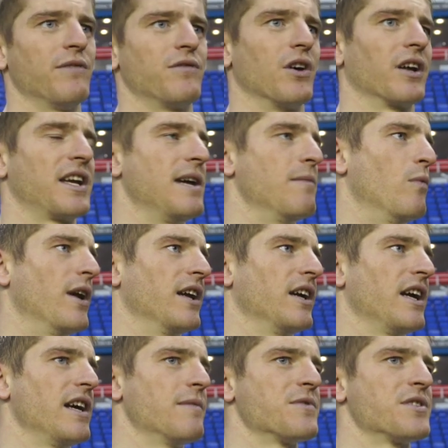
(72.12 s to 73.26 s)
We've got to keep
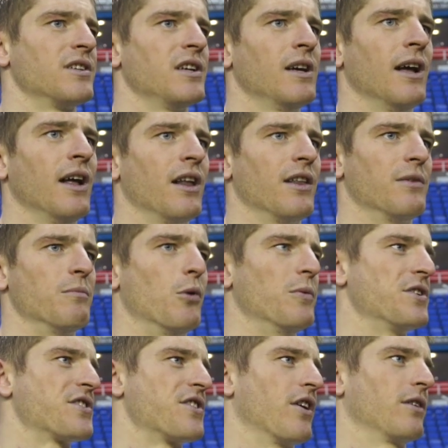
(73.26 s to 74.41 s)
winning games, and the
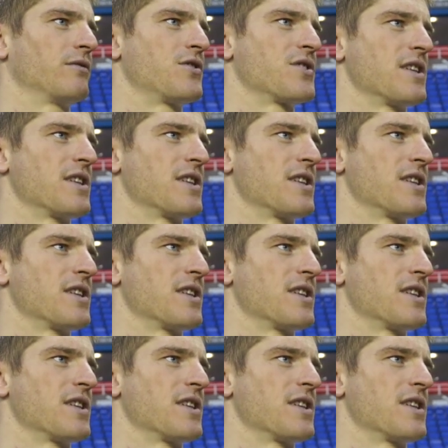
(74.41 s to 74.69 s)
moment you start